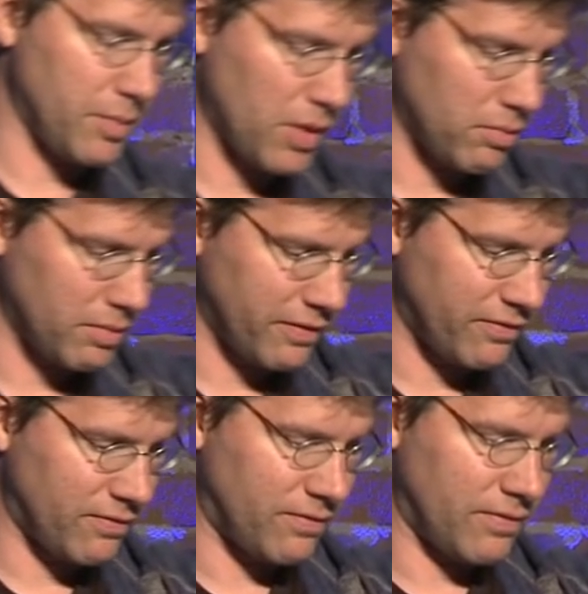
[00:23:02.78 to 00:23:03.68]
I'm probably
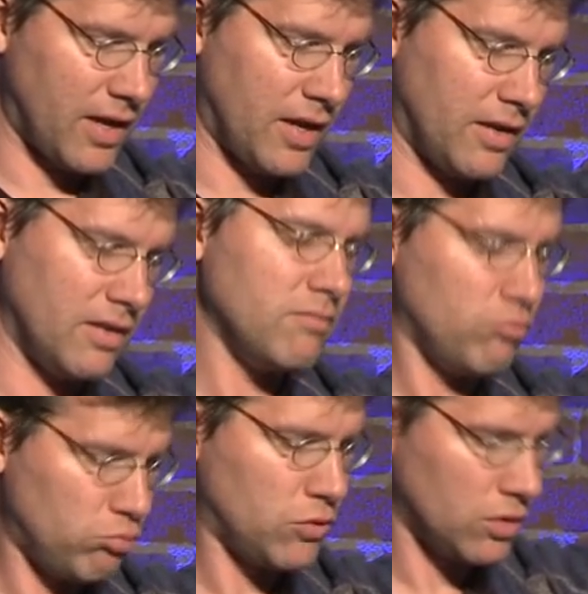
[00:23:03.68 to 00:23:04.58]

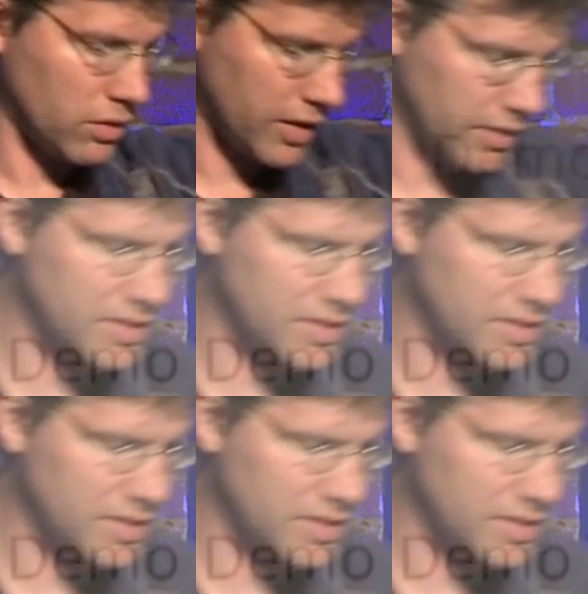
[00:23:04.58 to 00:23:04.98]
OK on